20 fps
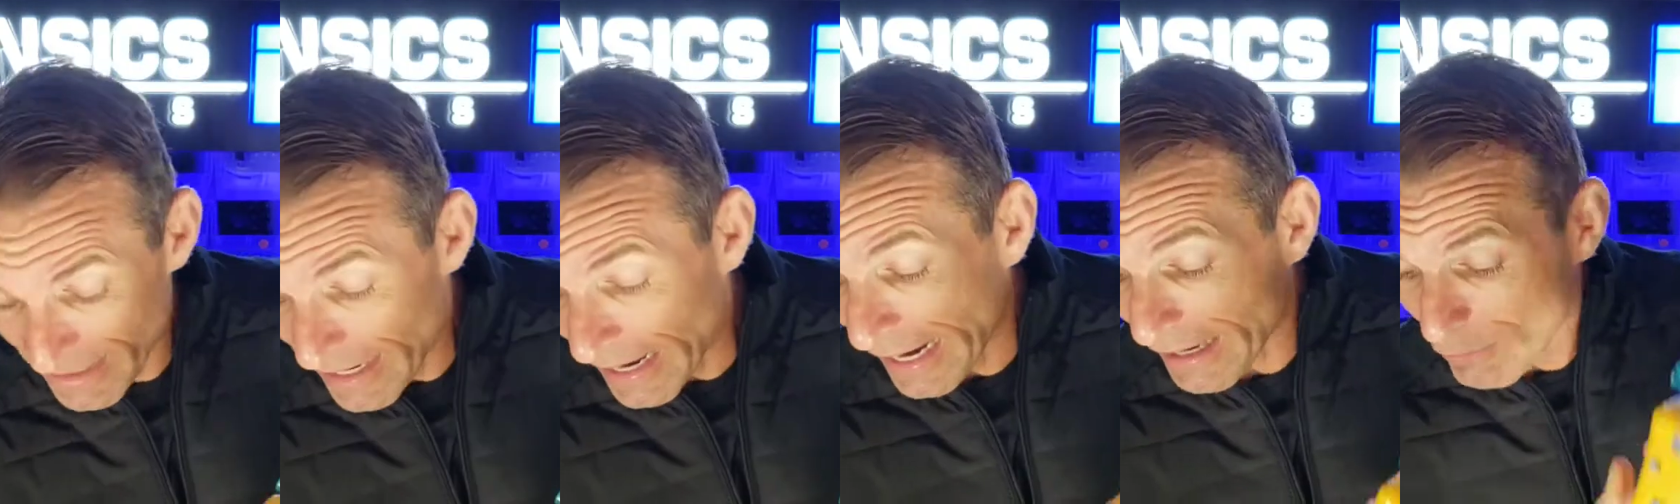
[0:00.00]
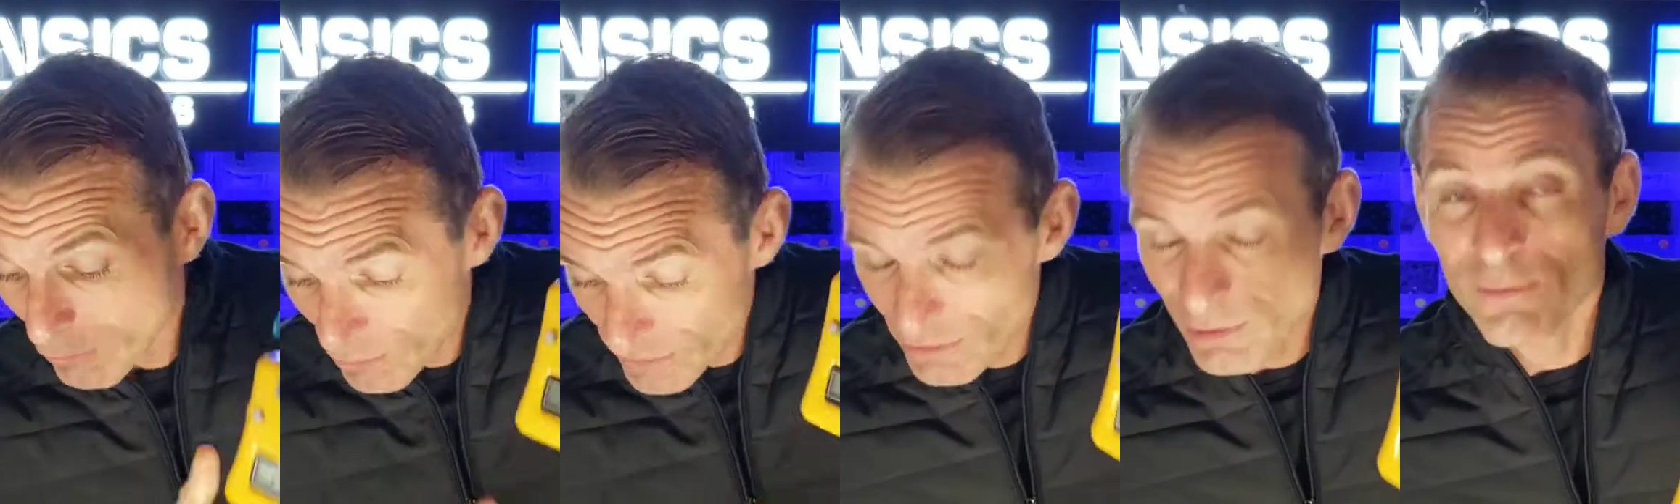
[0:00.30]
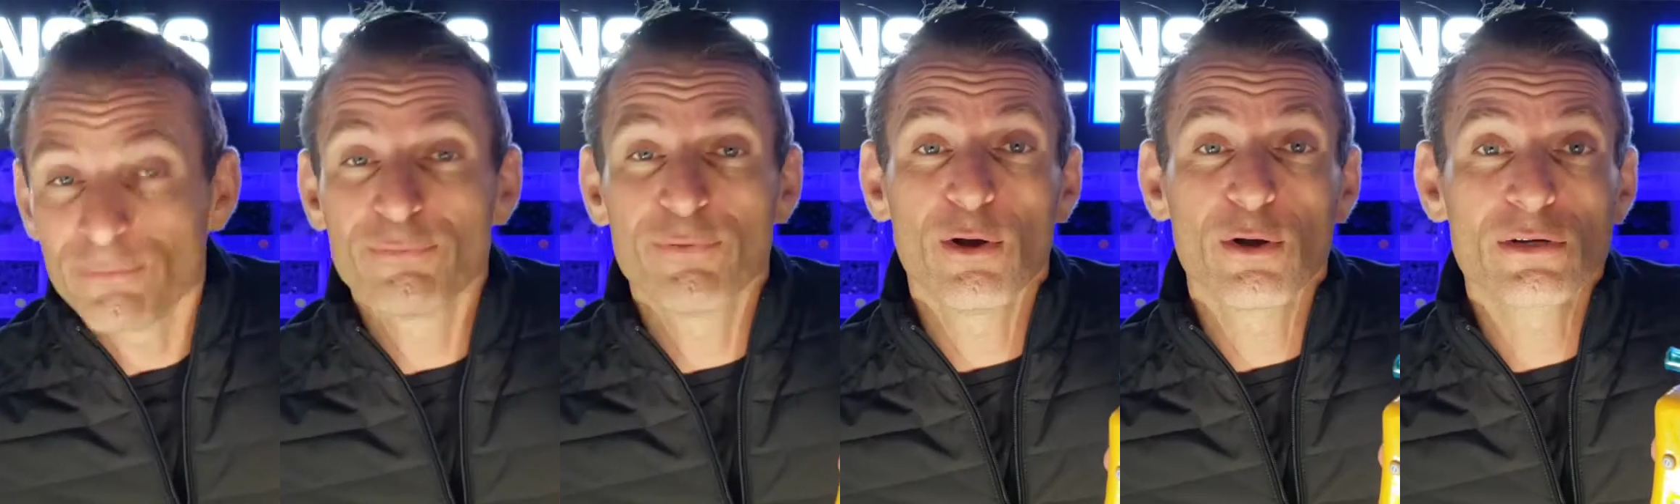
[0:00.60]
And also
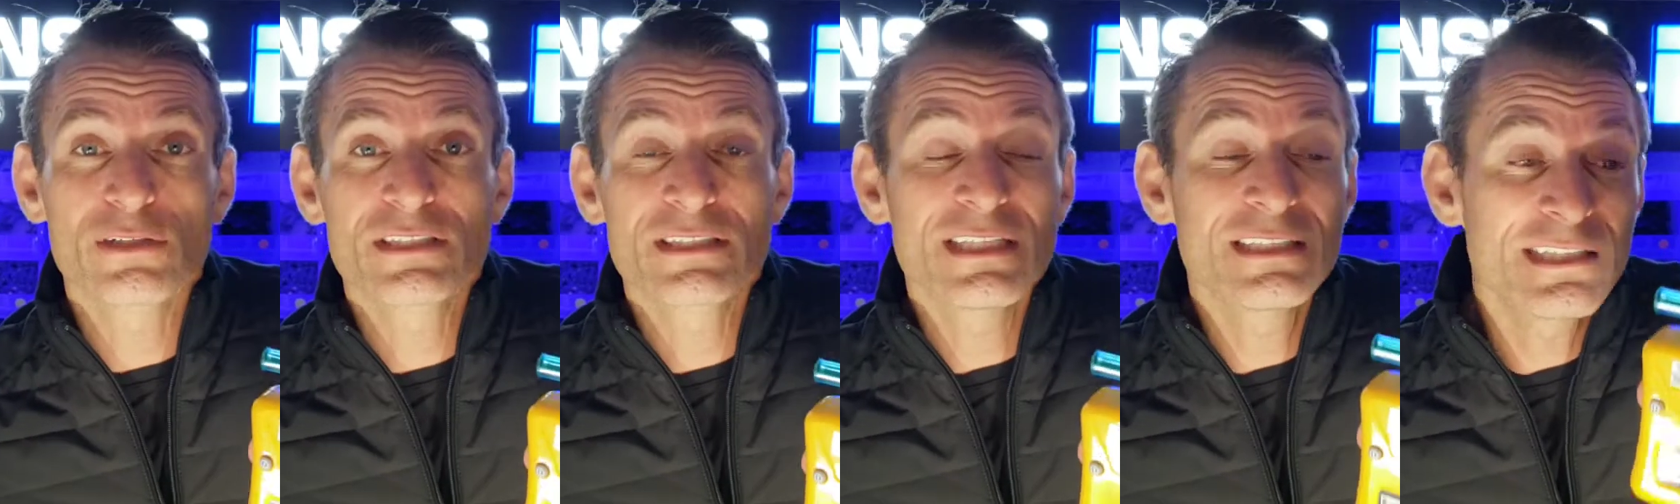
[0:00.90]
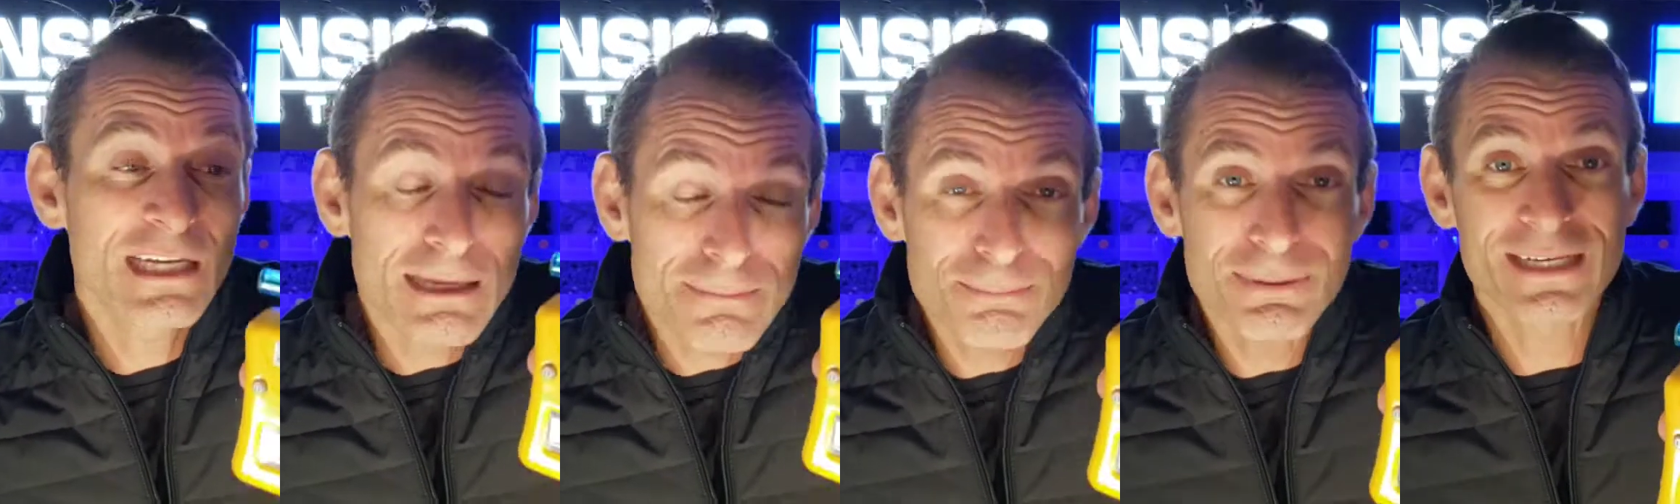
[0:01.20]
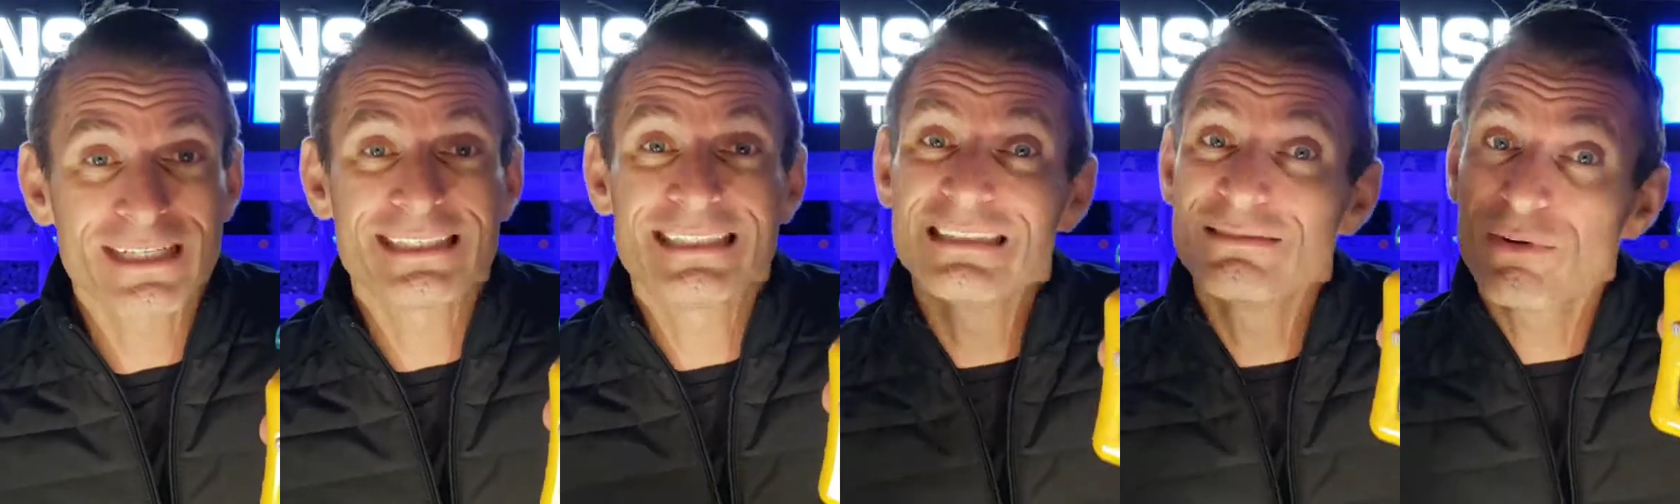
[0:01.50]
folks, the
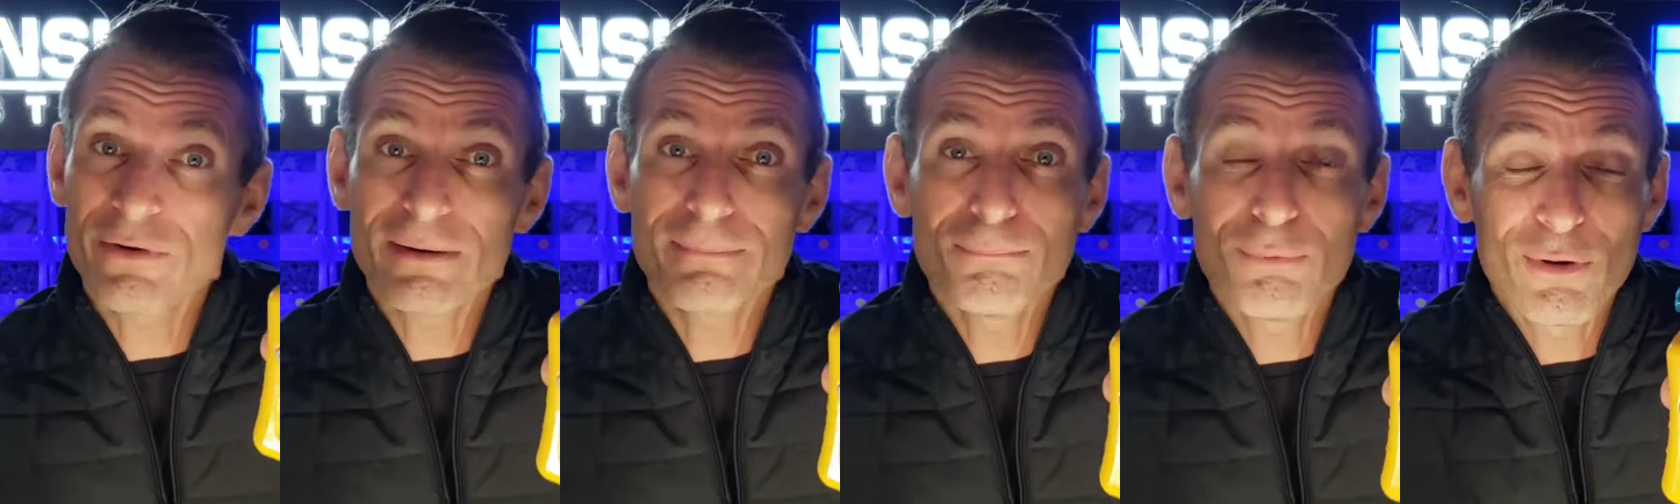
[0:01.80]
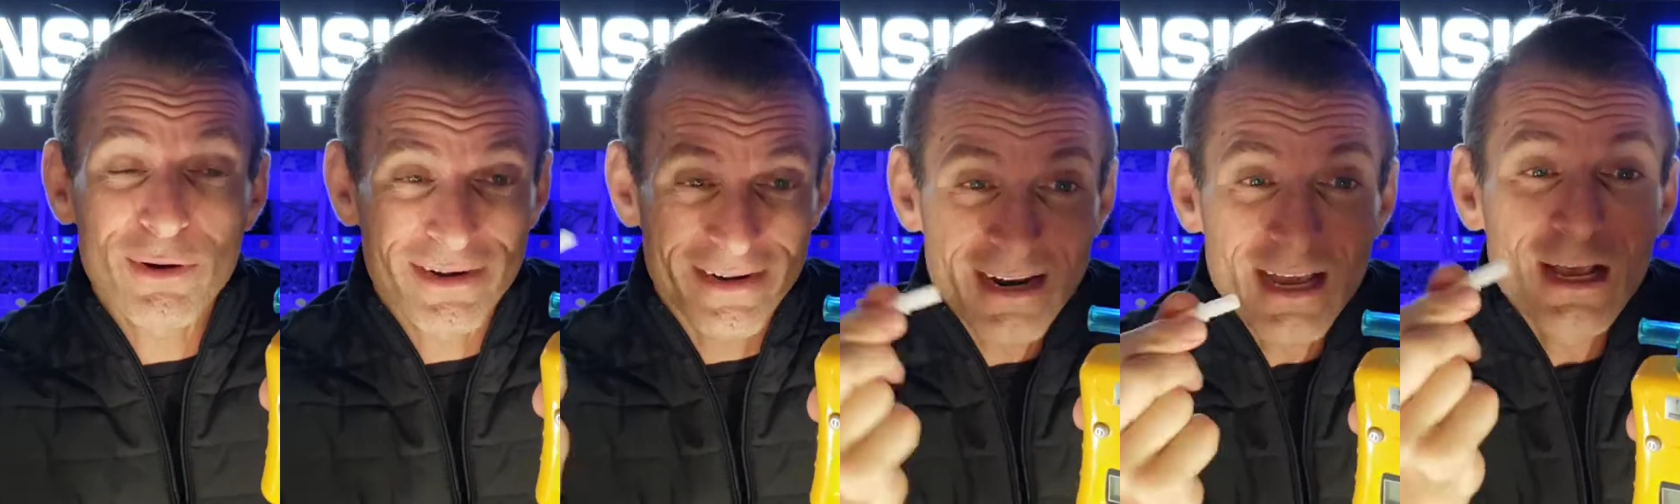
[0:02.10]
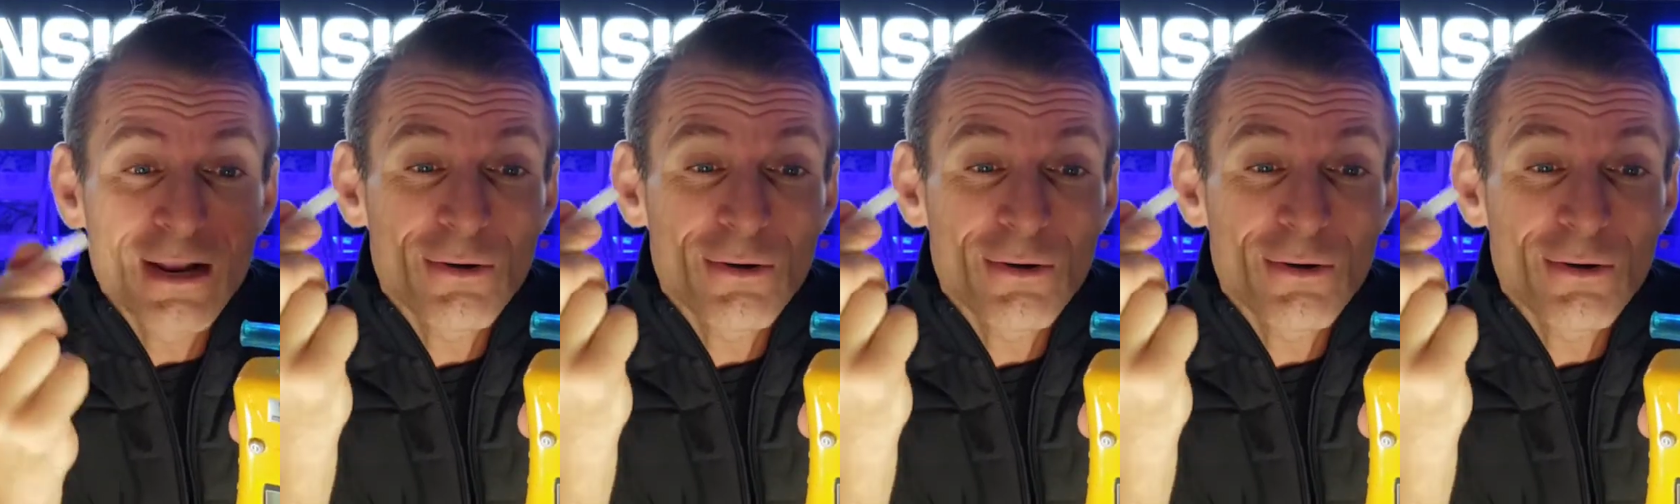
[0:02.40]
T-piece is very important.